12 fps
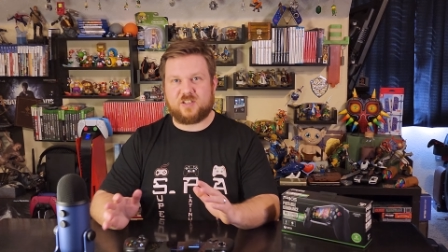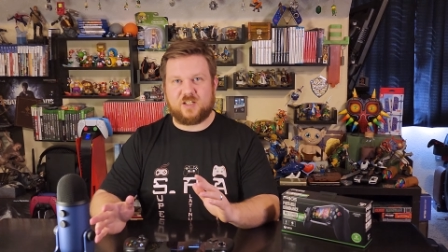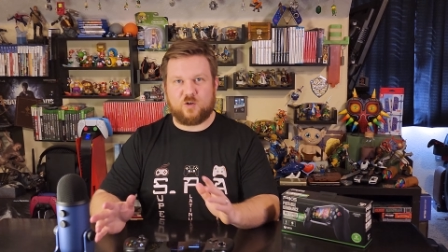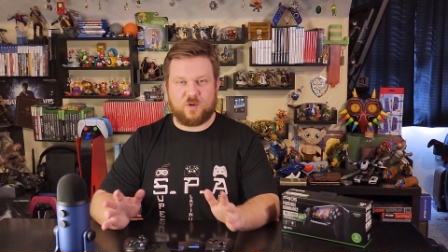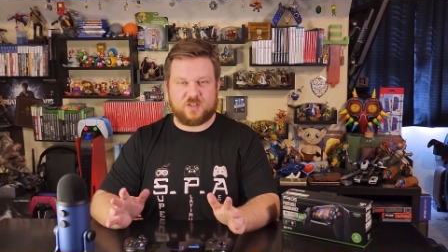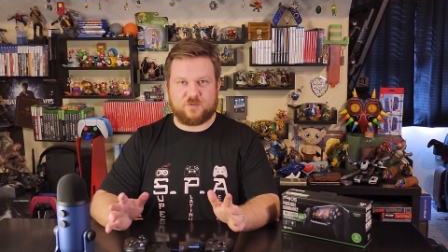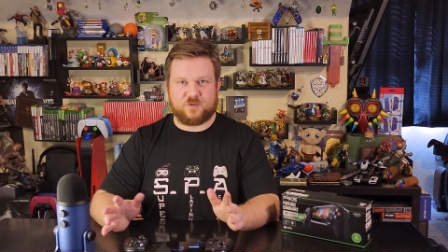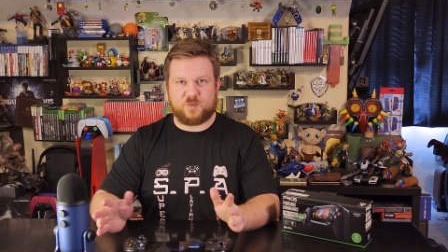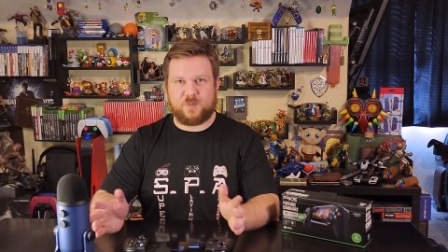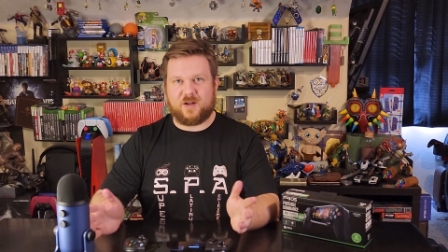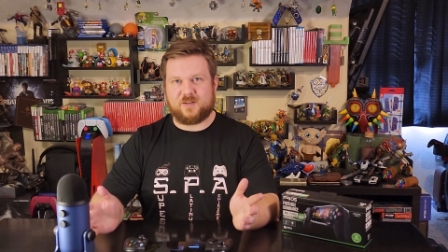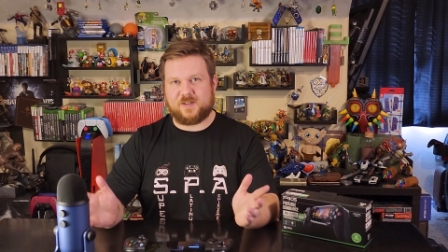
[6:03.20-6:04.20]
Still wasn't
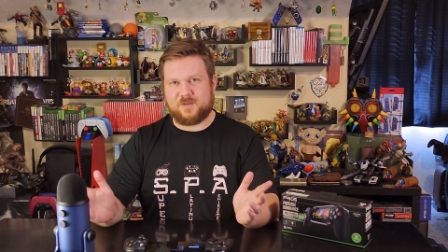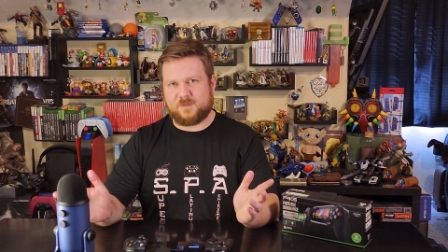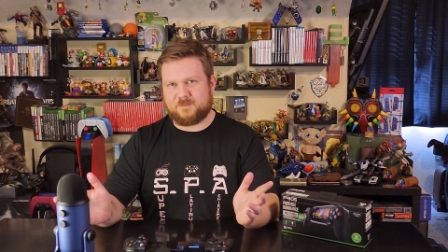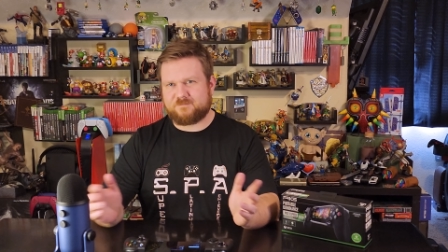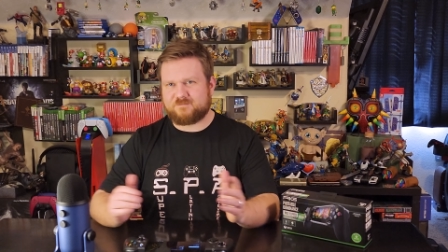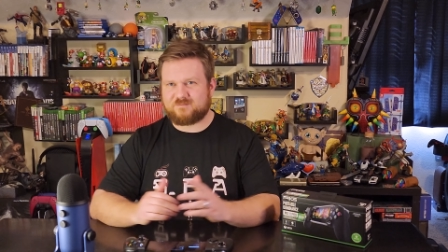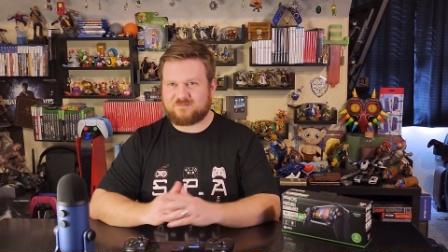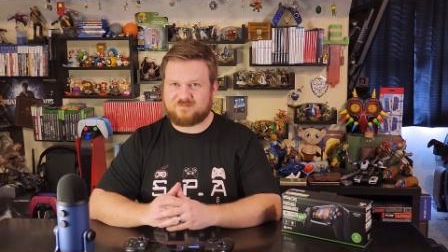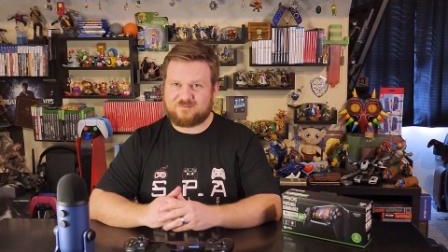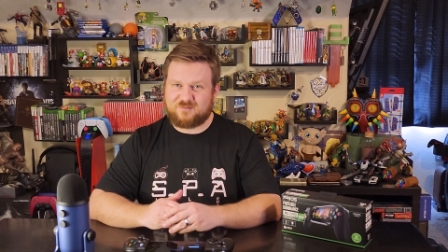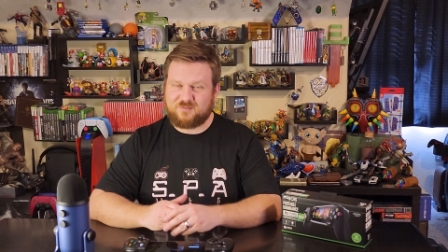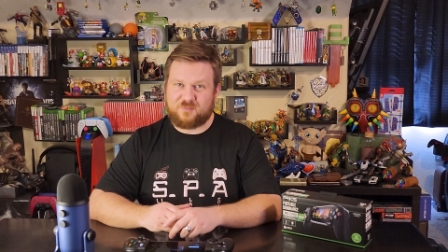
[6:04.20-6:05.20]
responsive
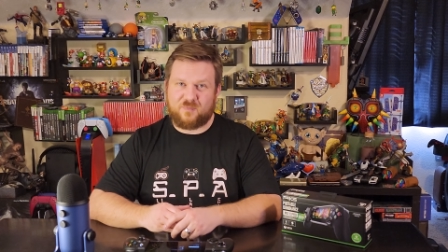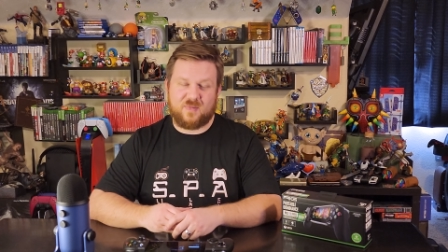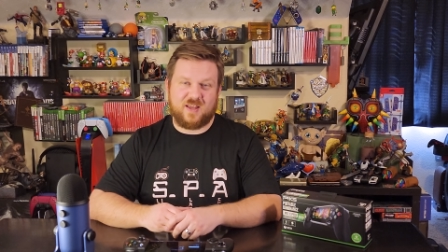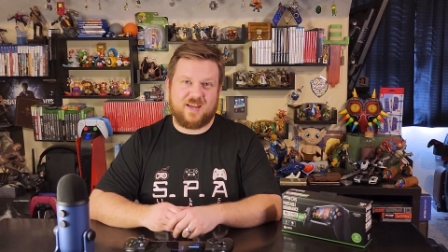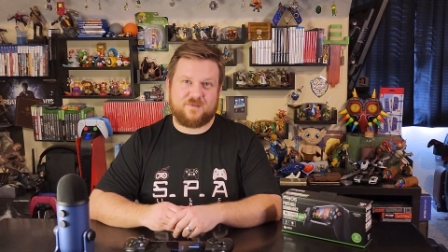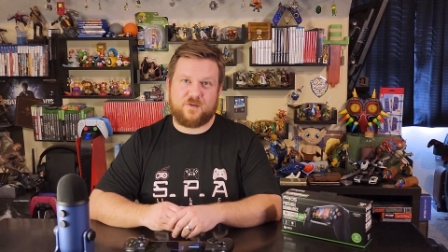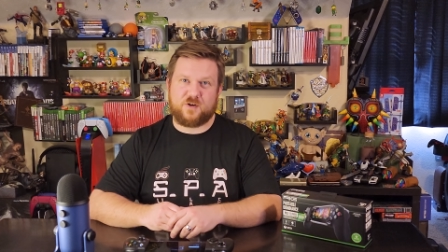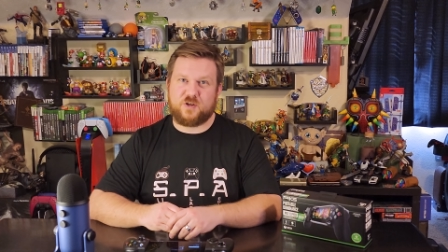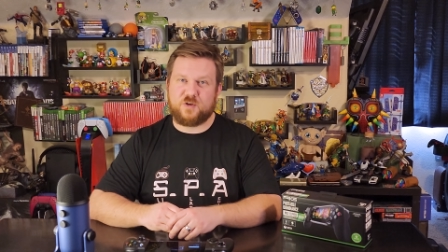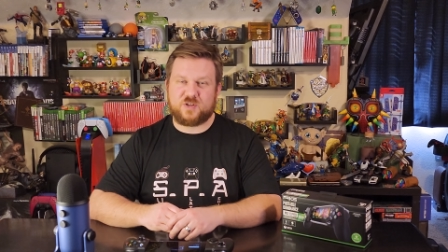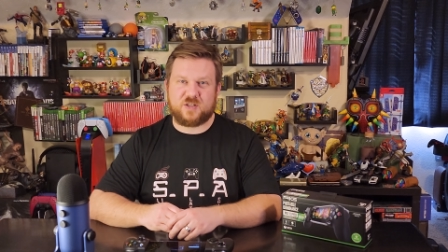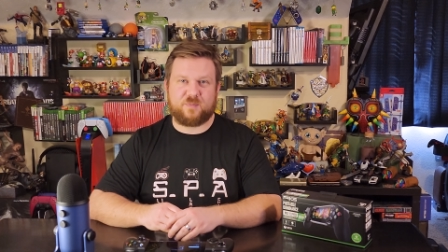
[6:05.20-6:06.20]
if you're
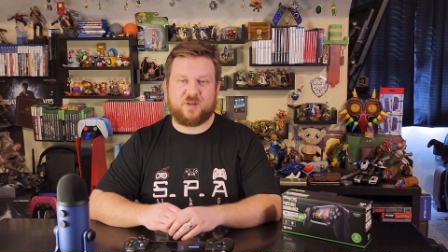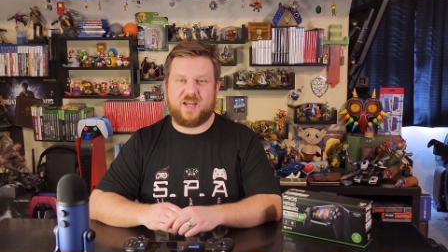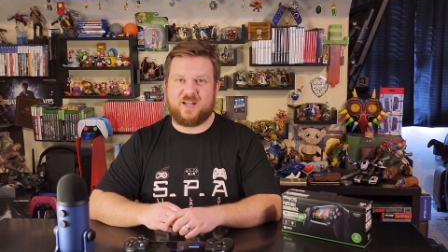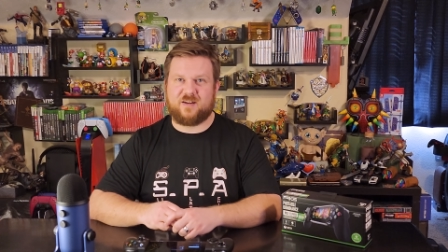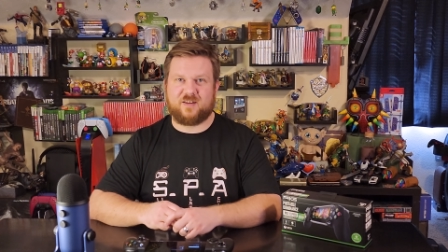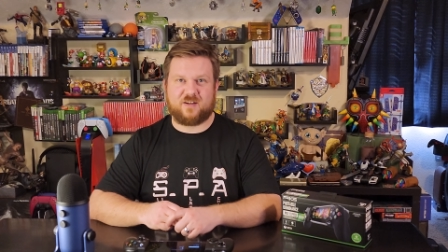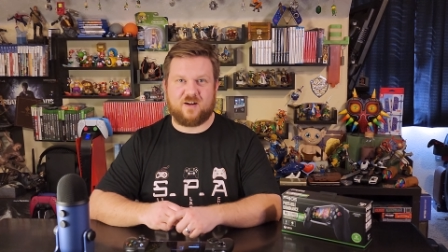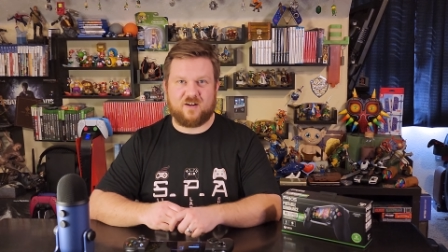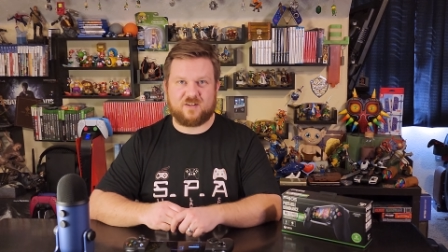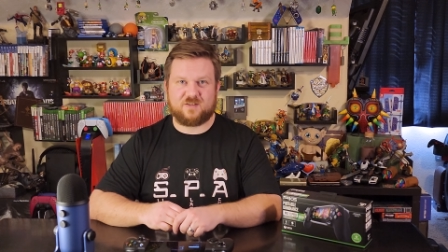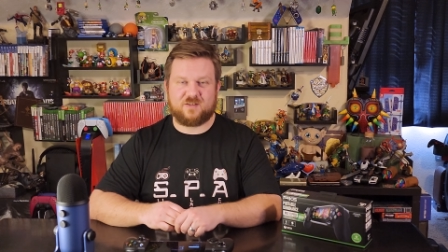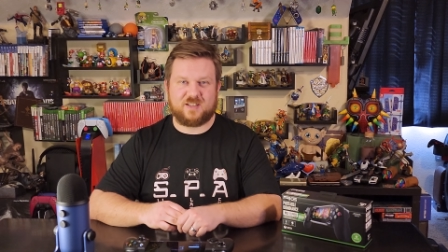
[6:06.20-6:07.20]
used to playing on the
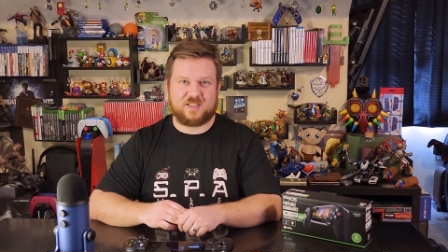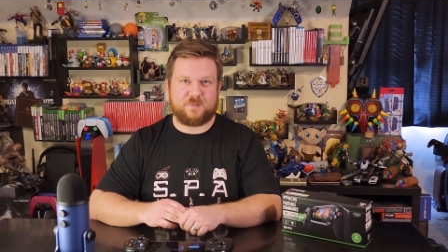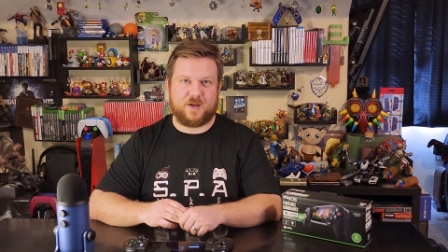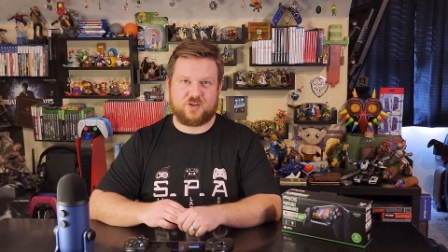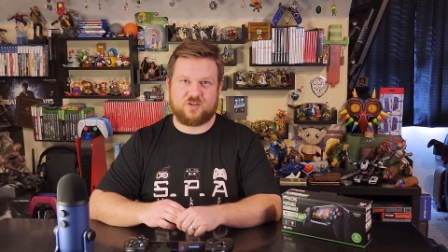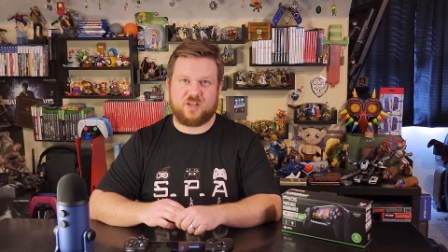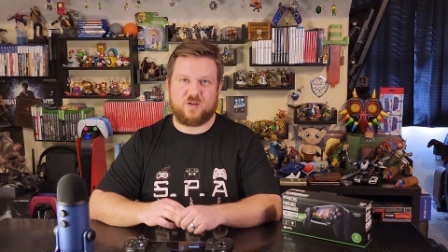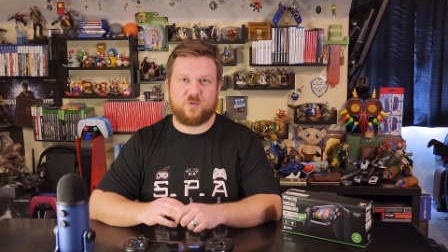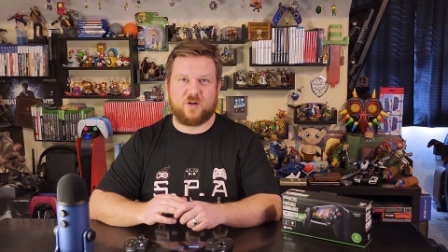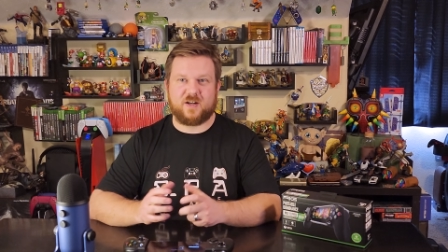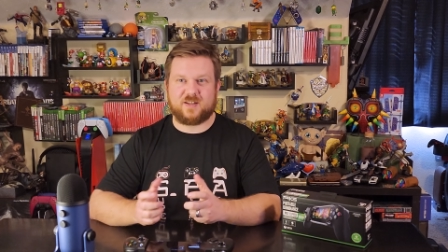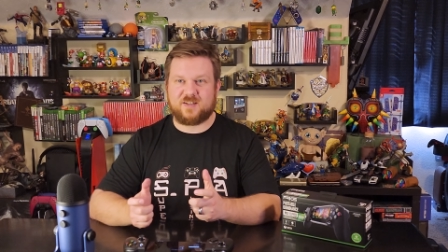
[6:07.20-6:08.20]
console, especially
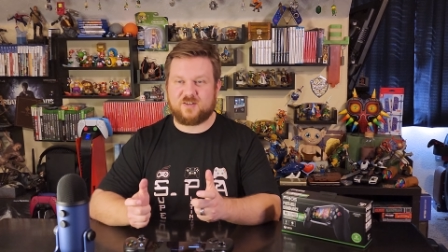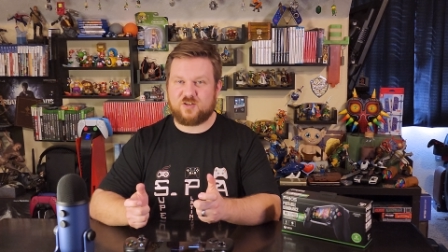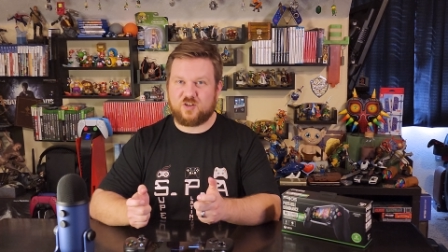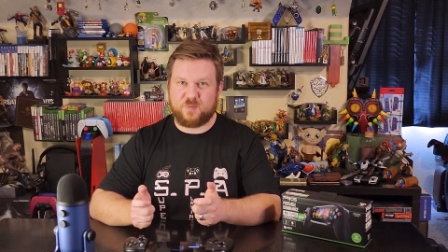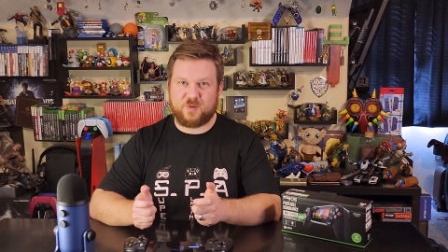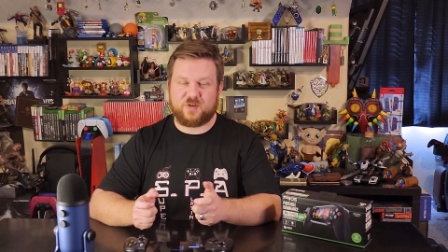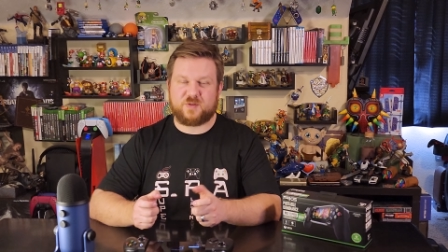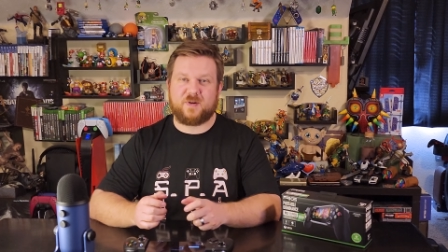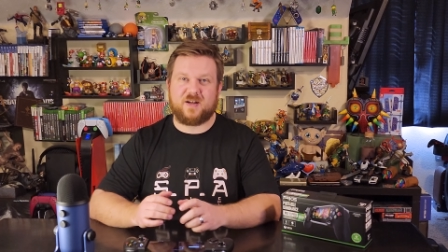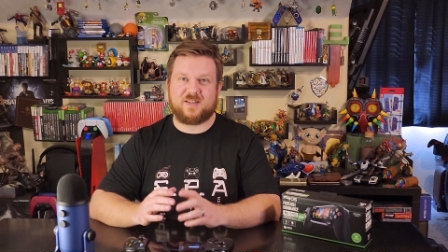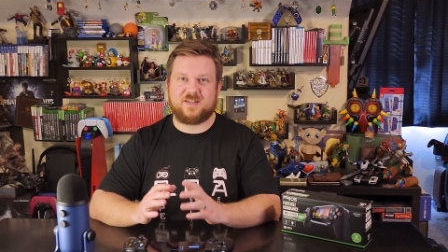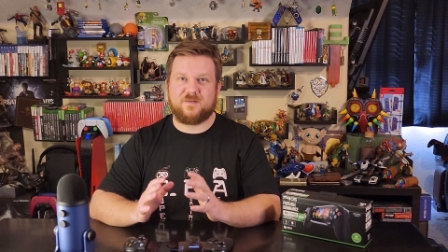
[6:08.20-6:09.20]
where it's super
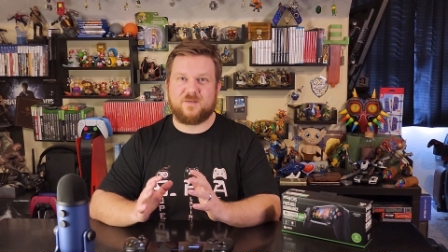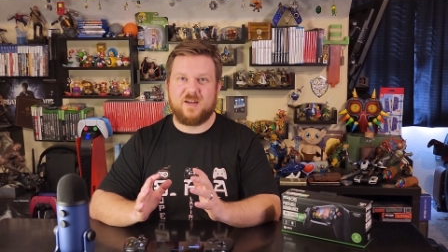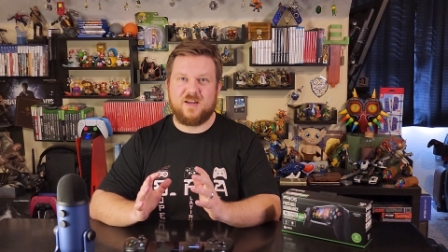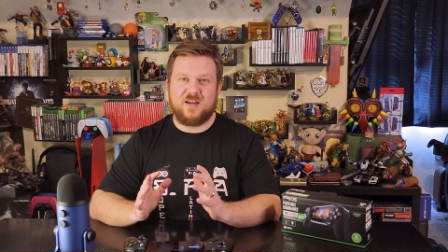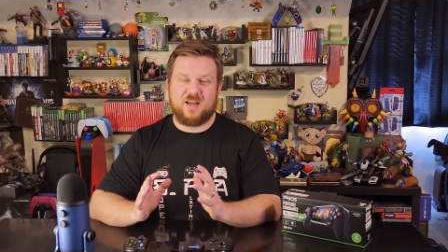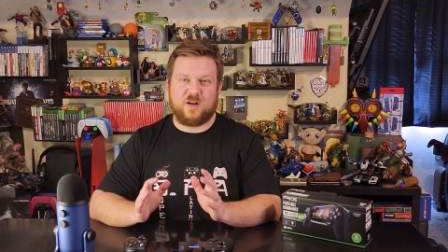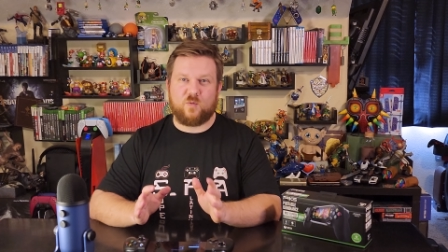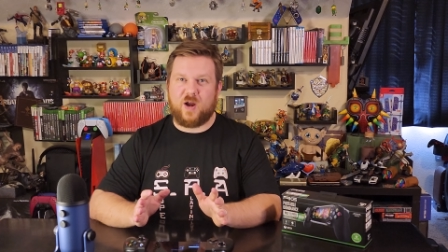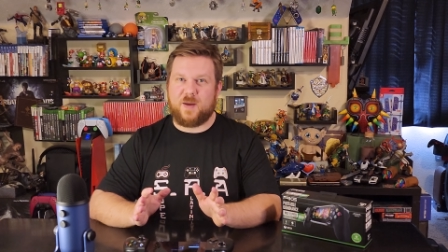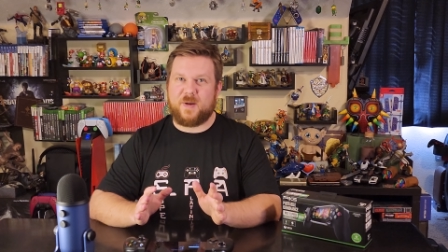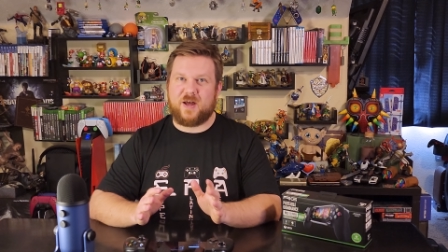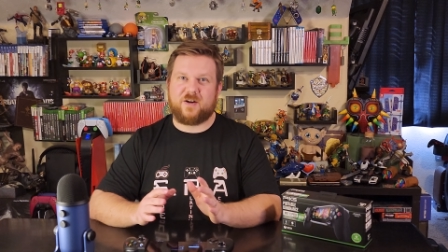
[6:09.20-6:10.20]
responsive and
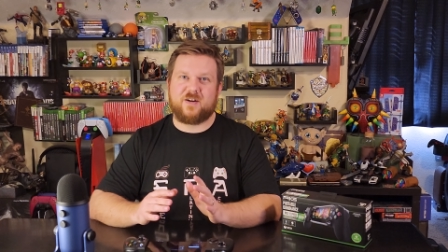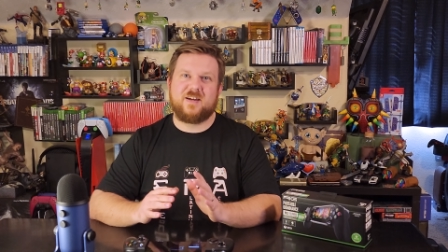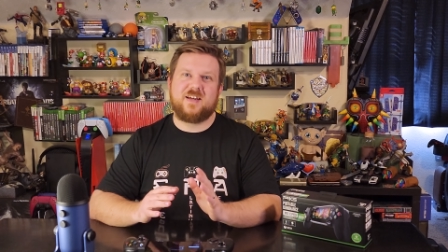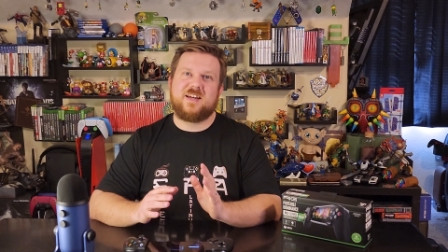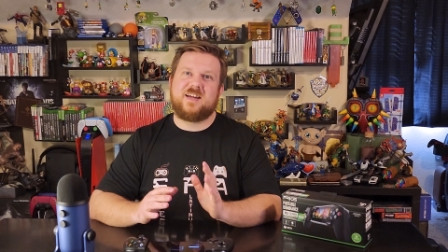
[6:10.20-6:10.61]
way better,